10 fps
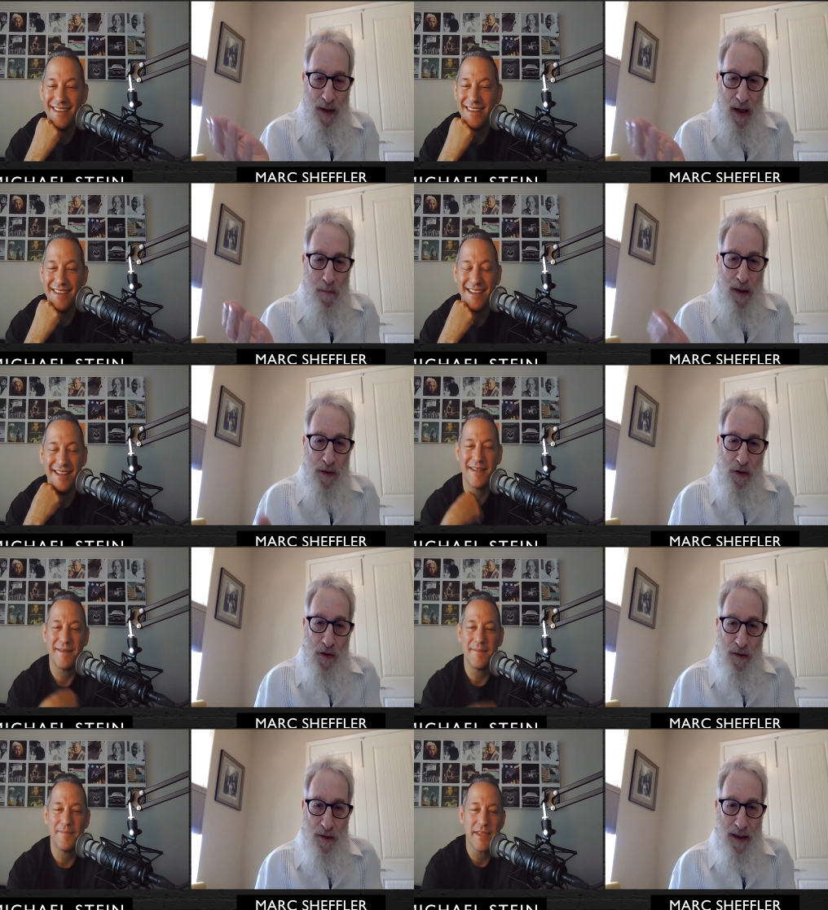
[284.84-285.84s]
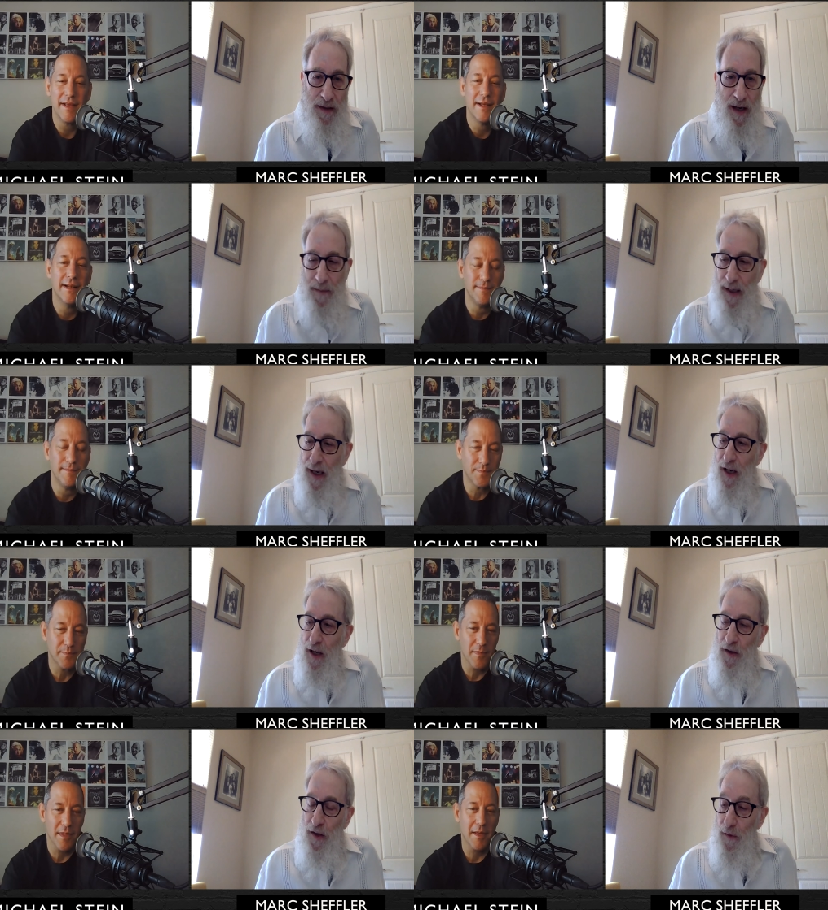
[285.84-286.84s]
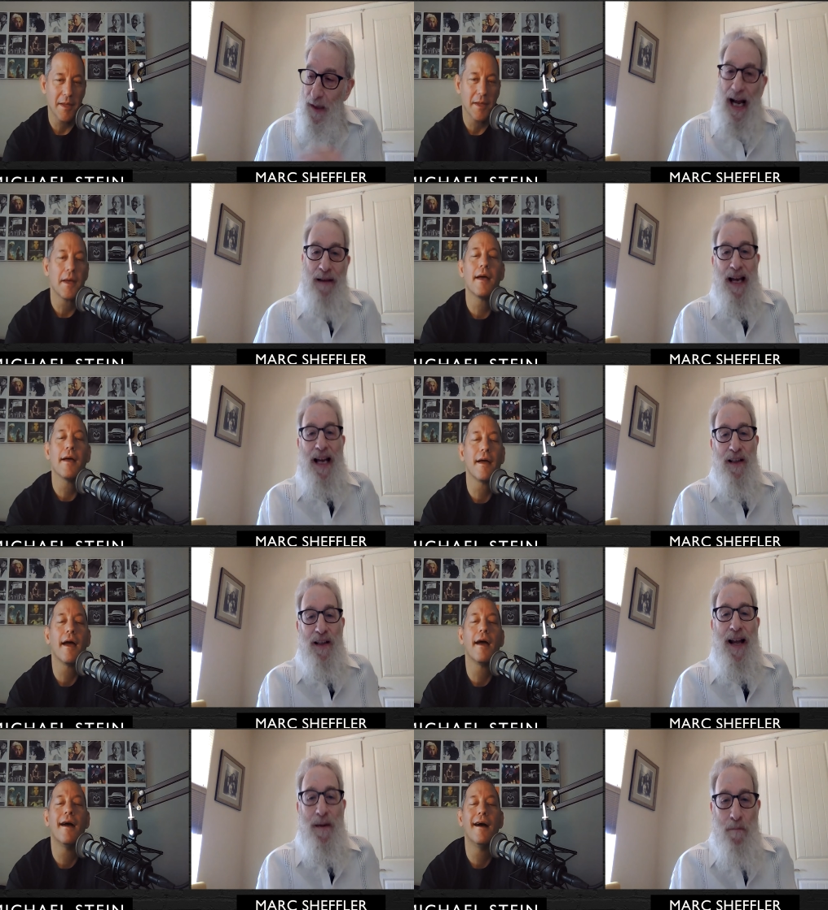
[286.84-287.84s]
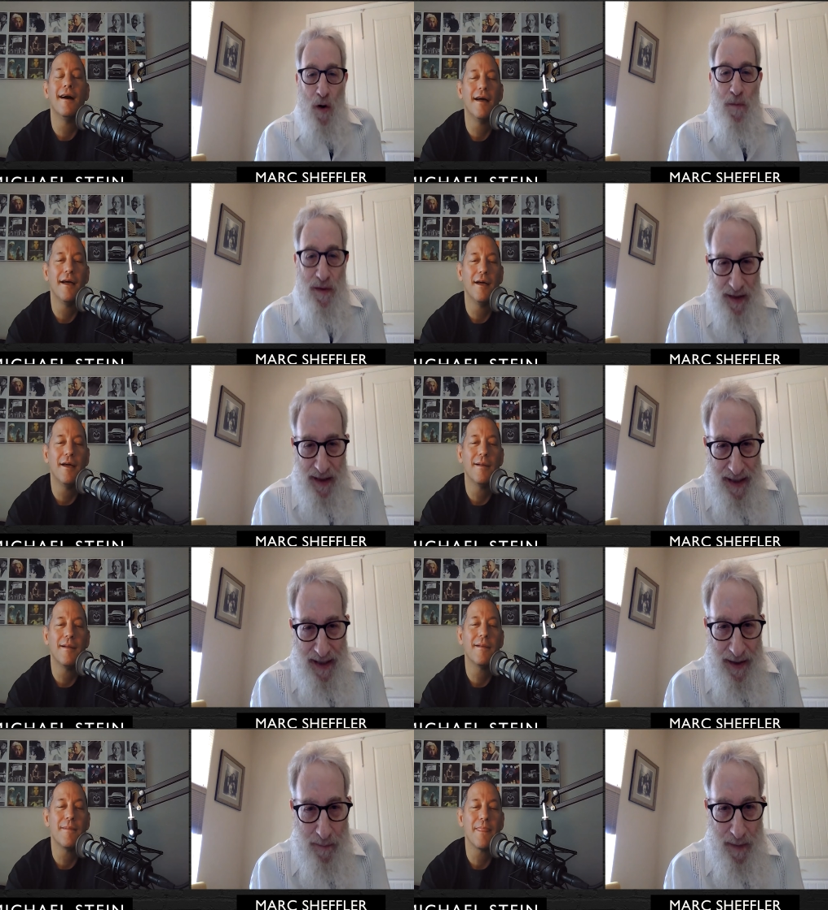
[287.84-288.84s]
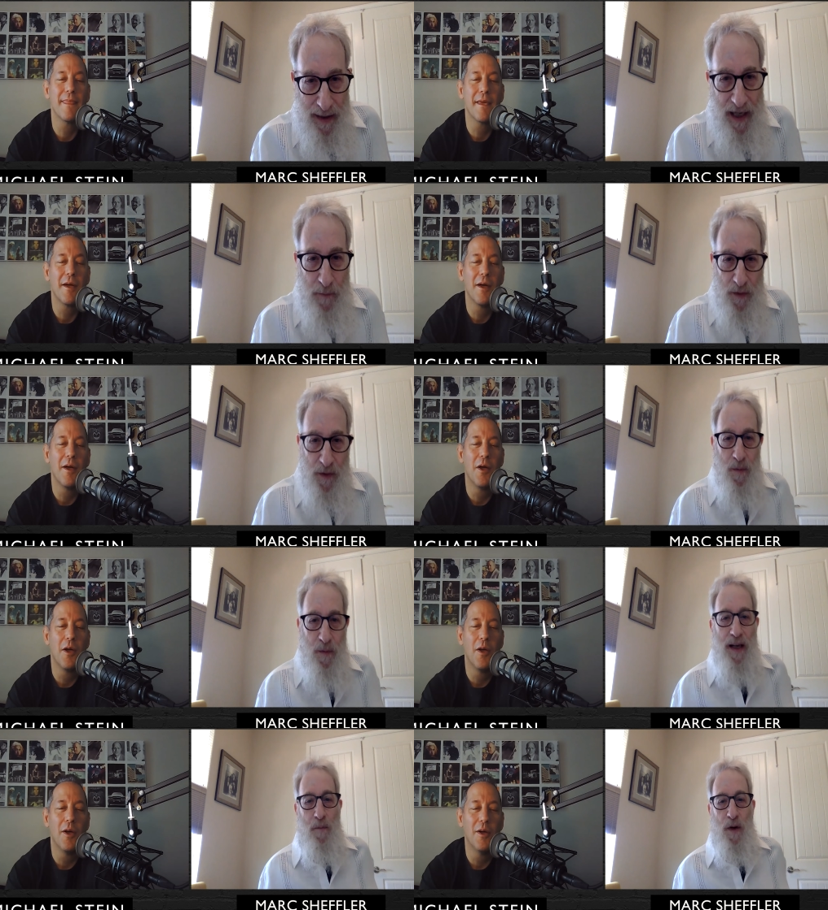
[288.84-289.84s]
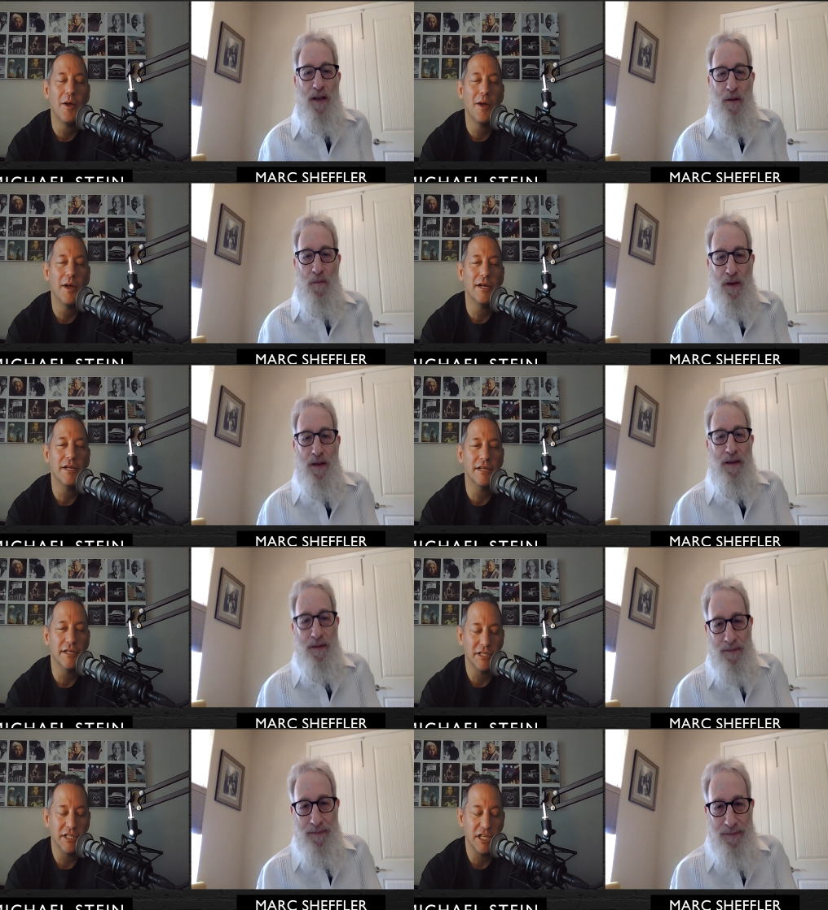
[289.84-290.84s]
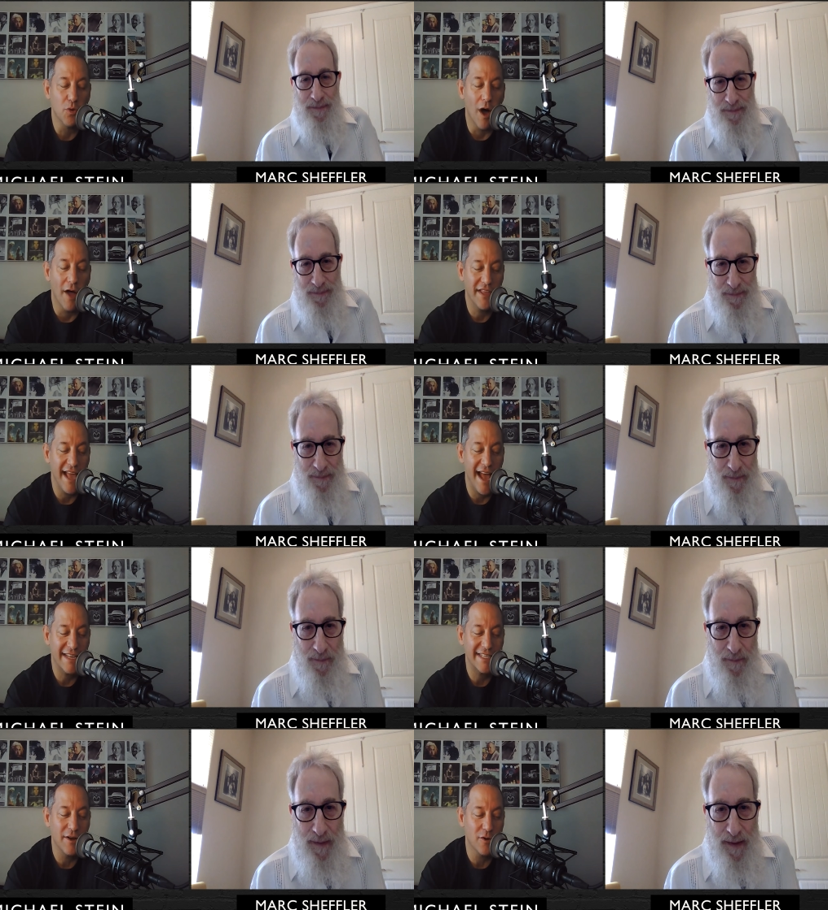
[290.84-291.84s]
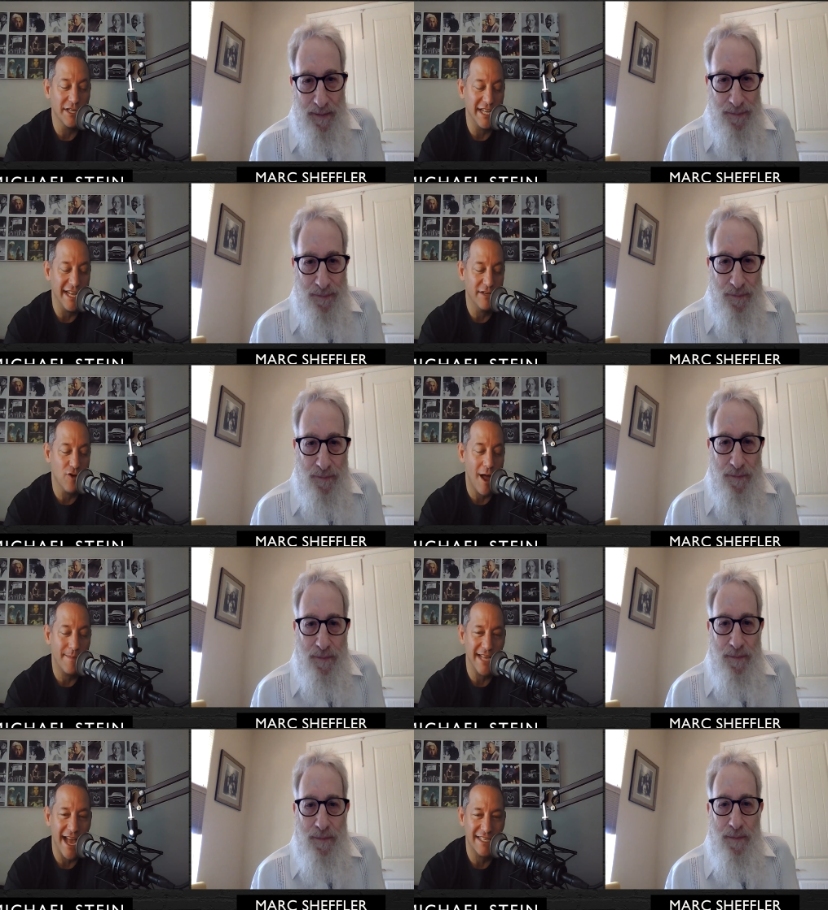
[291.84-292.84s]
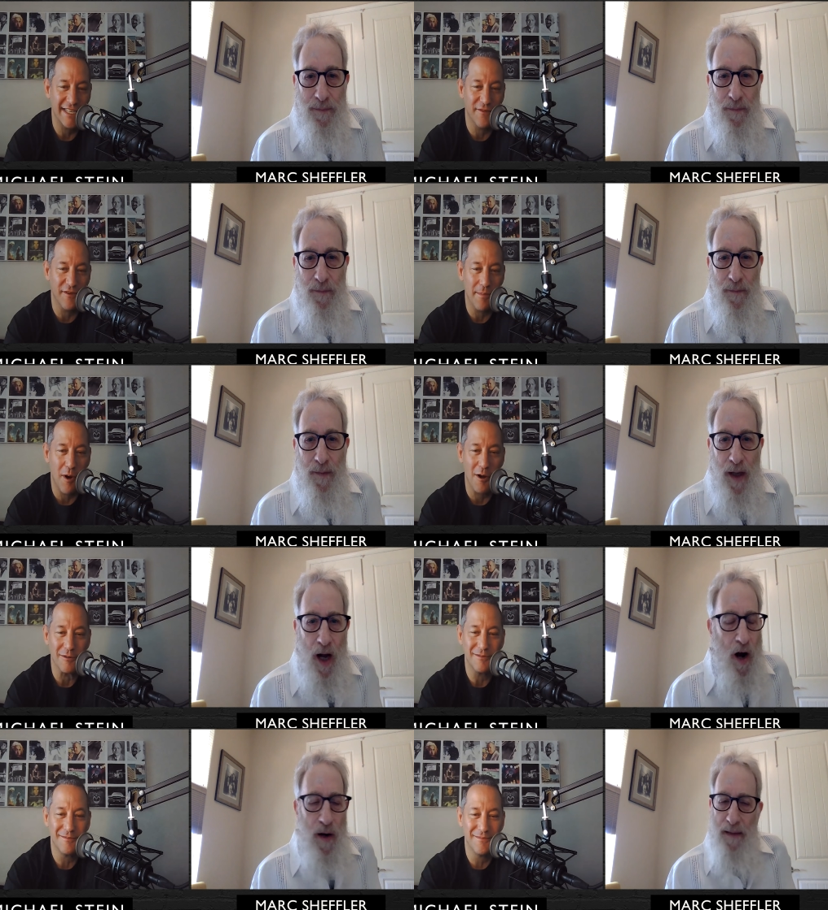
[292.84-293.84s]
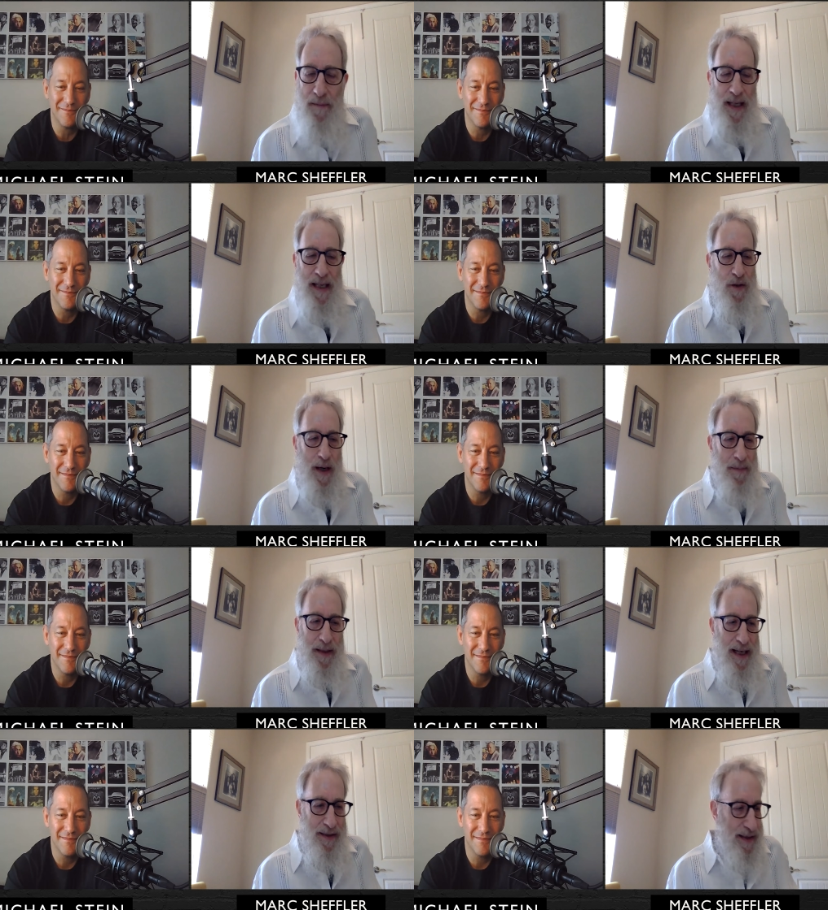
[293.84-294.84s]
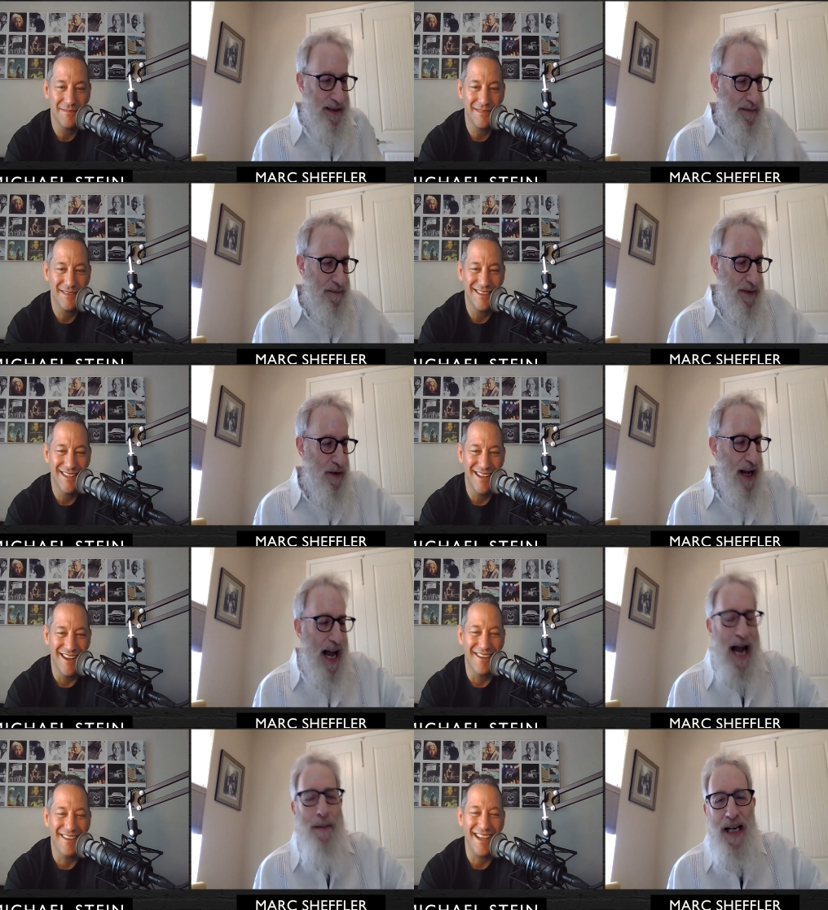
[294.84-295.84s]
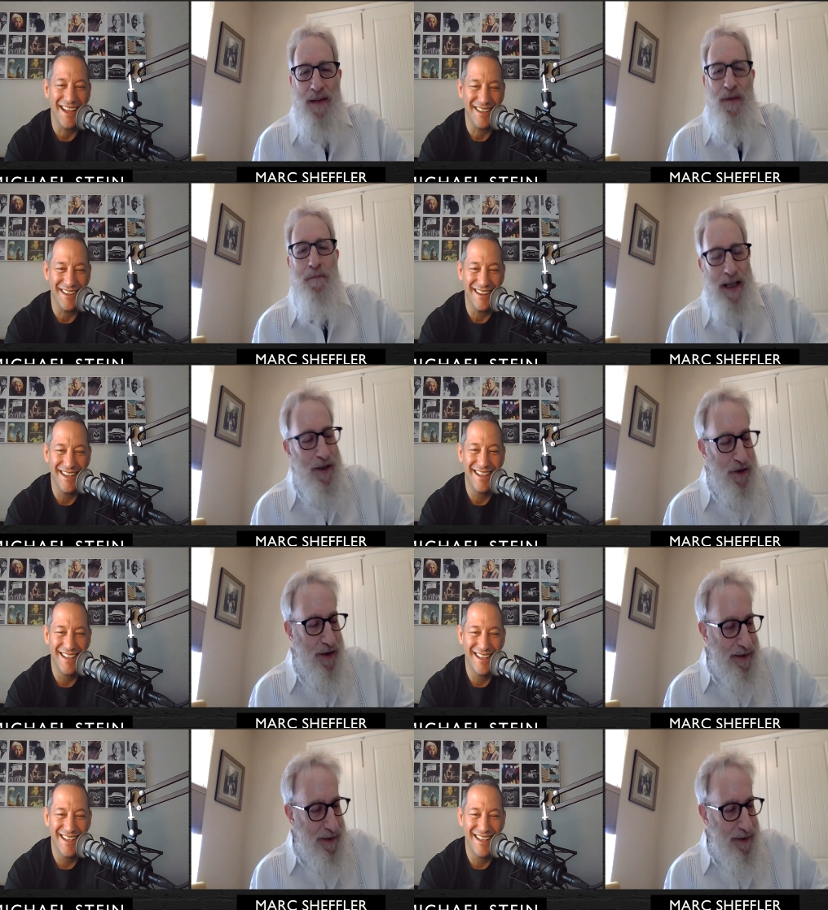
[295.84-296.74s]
Speaker 1: done a bunch of sh- sitcoms. So I've had a lot of moments like that in my life, which is why I'm writing the book.
Speaker 2: Did you want the accent, or did he drop his accent for the part? Oh, he
Speaker 1: he dropped the accent. He, you know, I okay, might have embellished yeah. it a